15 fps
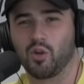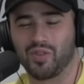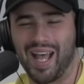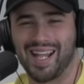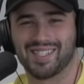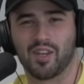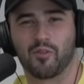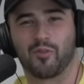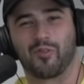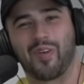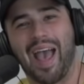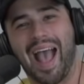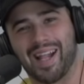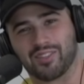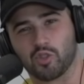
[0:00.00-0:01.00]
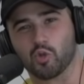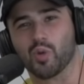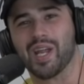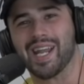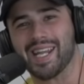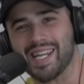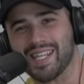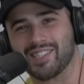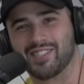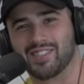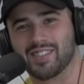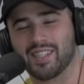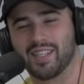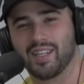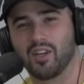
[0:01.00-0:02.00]
Yes. That's a fact, you yeah.
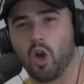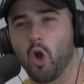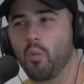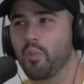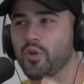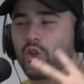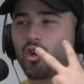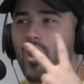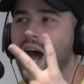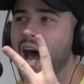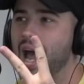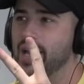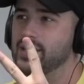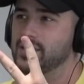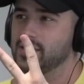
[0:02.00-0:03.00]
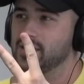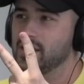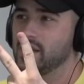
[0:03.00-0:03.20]
idiots. Don't. Open your eyes.